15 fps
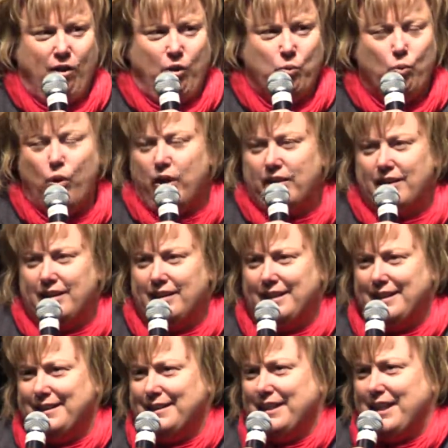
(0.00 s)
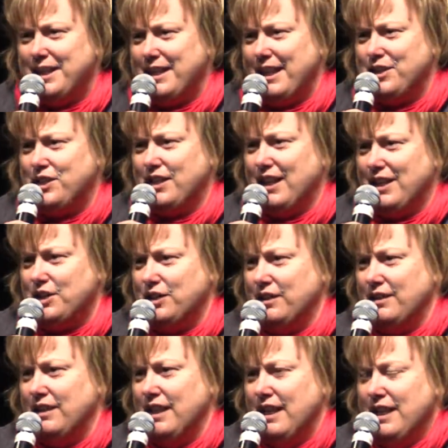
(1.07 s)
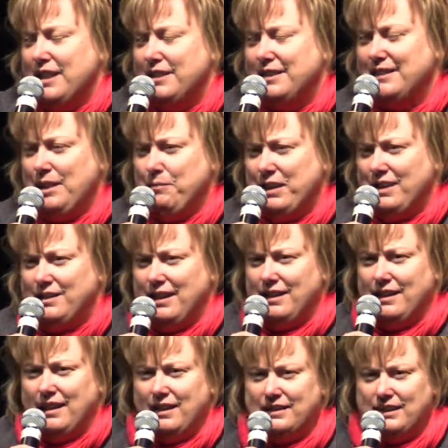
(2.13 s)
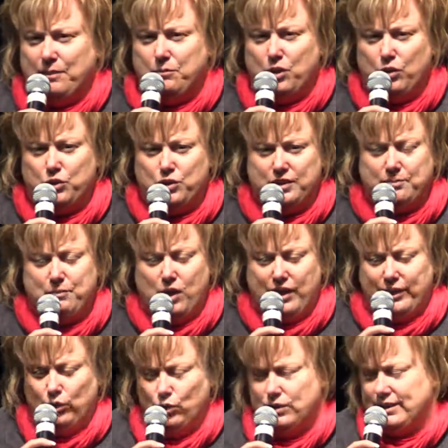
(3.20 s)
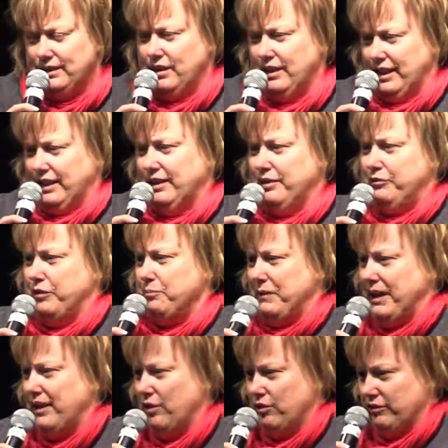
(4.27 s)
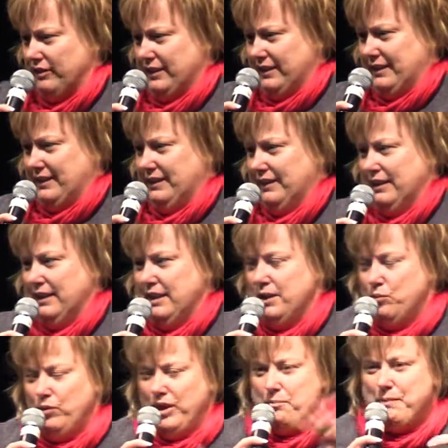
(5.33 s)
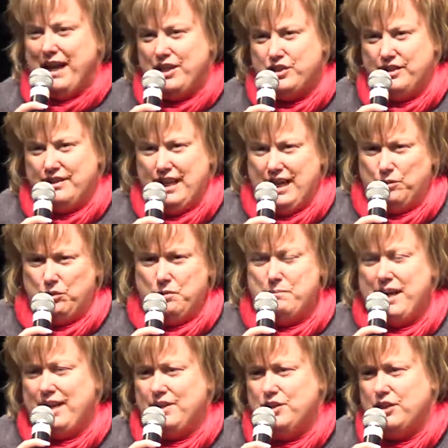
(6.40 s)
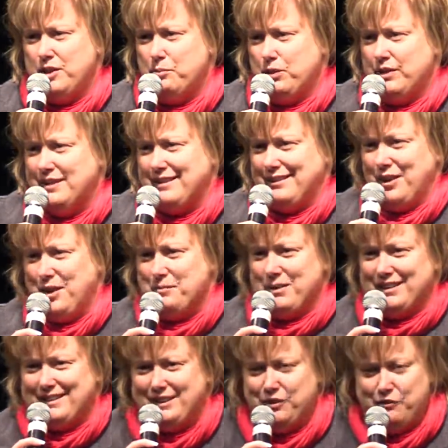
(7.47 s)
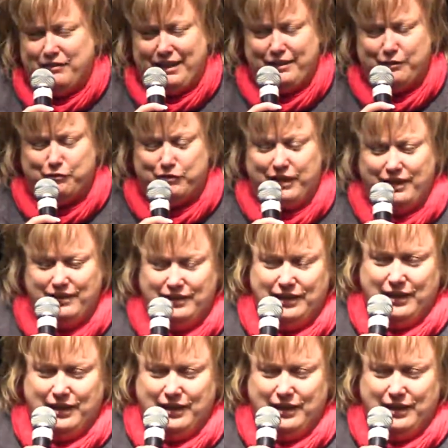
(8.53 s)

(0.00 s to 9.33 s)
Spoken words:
what education, to some extent in our subconscious mind, looks like for many of us. We imagine that. We imagine a person like myself out the front